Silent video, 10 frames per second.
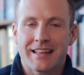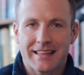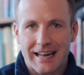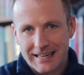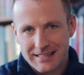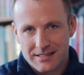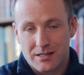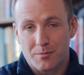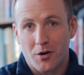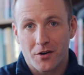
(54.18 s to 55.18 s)
Then he gets a
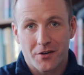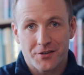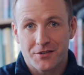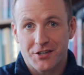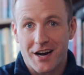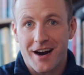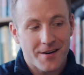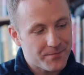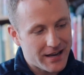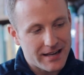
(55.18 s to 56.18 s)
smaller
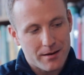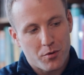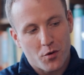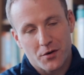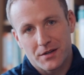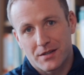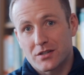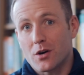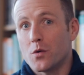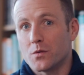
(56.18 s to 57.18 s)
jar and he pours
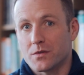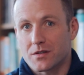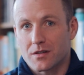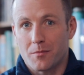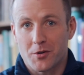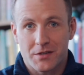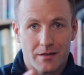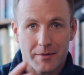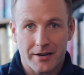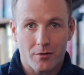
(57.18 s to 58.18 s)
stones amongst
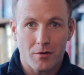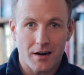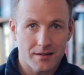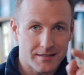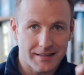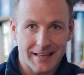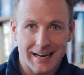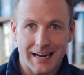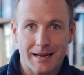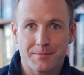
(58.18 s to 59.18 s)
the bigger rocks and they
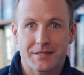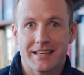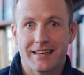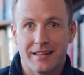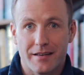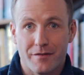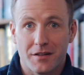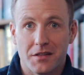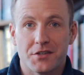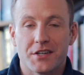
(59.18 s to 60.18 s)
collapse in and they
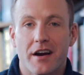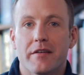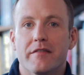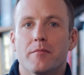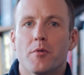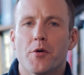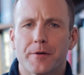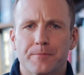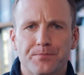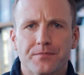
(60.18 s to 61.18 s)
fill the jar even
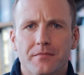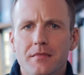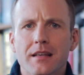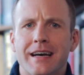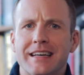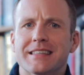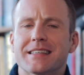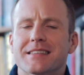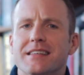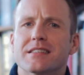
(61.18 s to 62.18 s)
more. And he
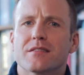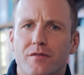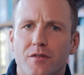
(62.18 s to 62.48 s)
says, is it